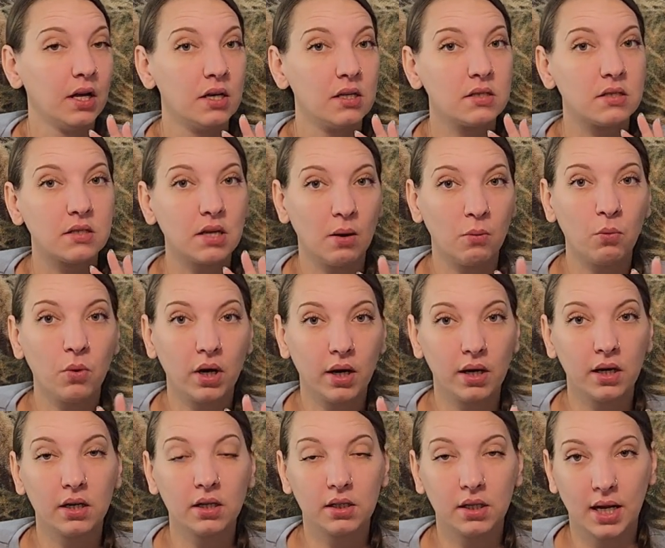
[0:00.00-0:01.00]

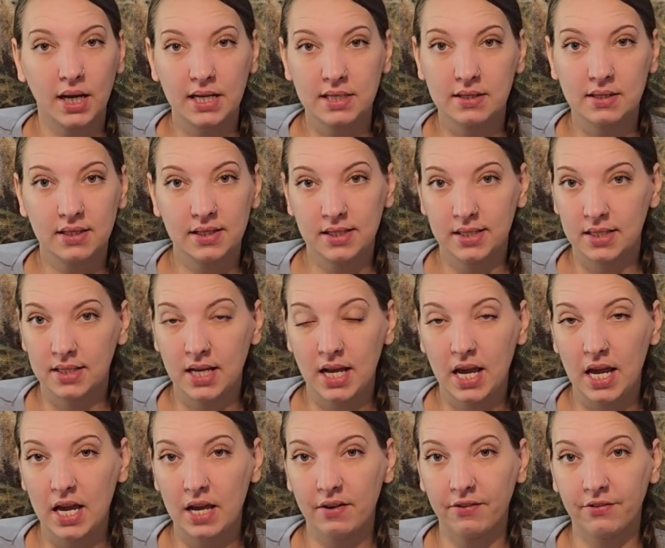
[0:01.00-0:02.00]
somewhere nice and
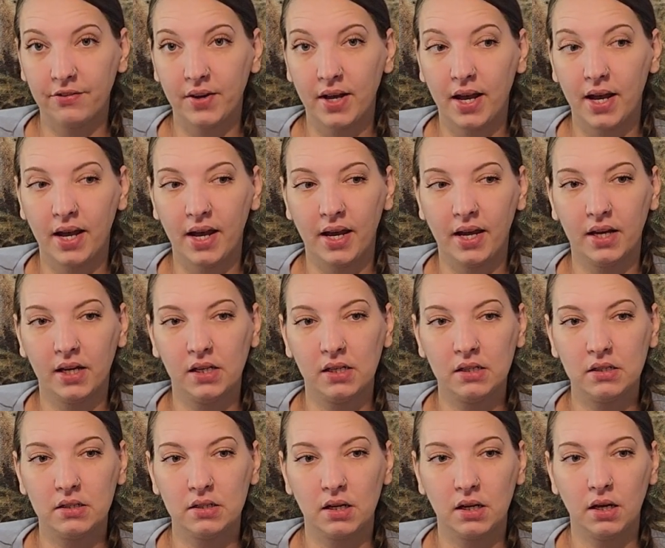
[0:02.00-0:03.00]
safe, and